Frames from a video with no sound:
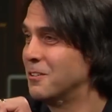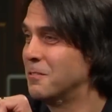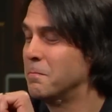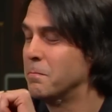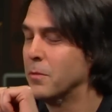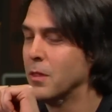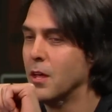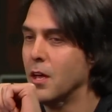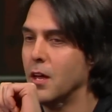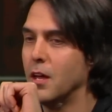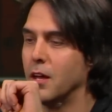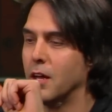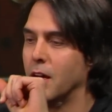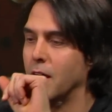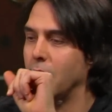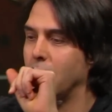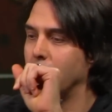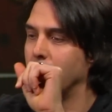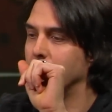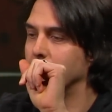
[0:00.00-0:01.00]
know
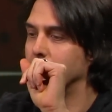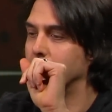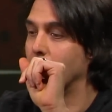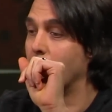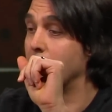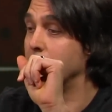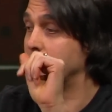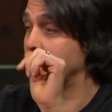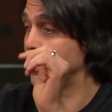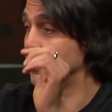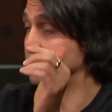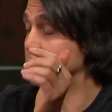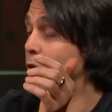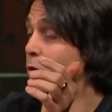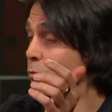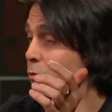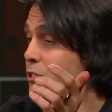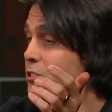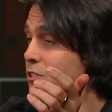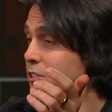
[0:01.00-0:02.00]
and and they
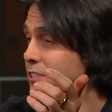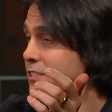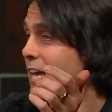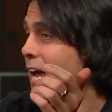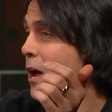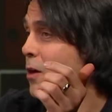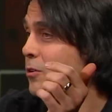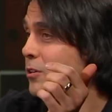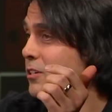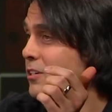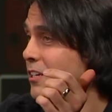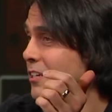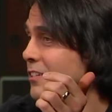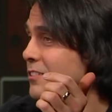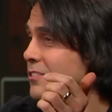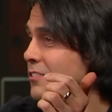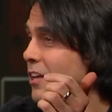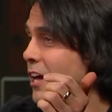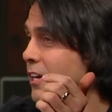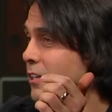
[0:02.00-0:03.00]
originally touted it
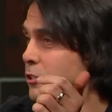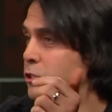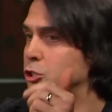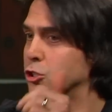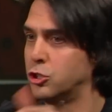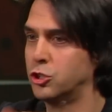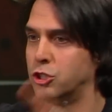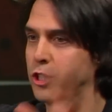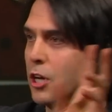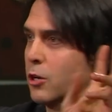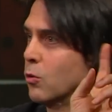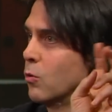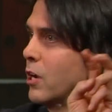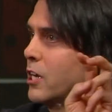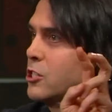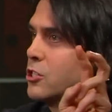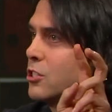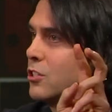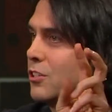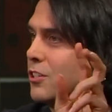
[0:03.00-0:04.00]
as like this is
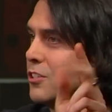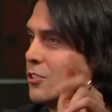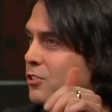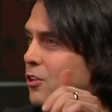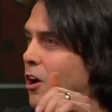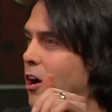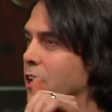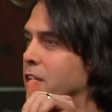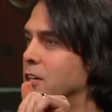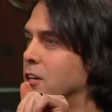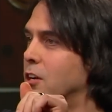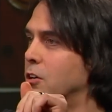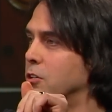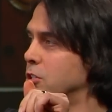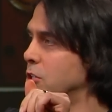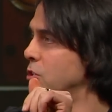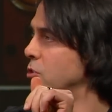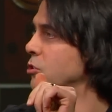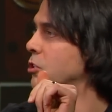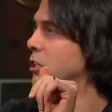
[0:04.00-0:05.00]
generationless audio.
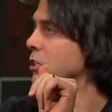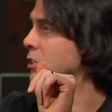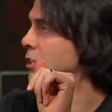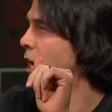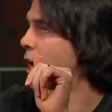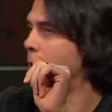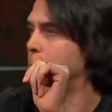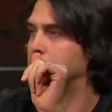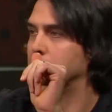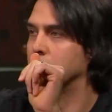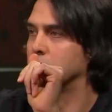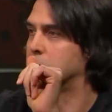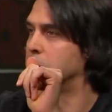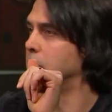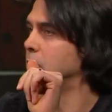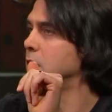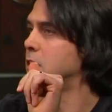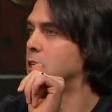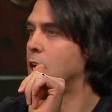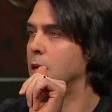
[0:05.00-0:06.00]
You know, you can copy it as
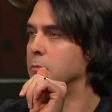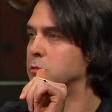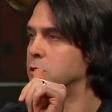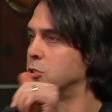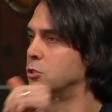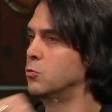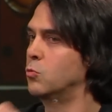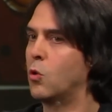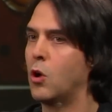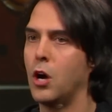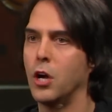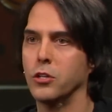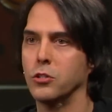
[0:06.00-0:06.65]
many times as you want.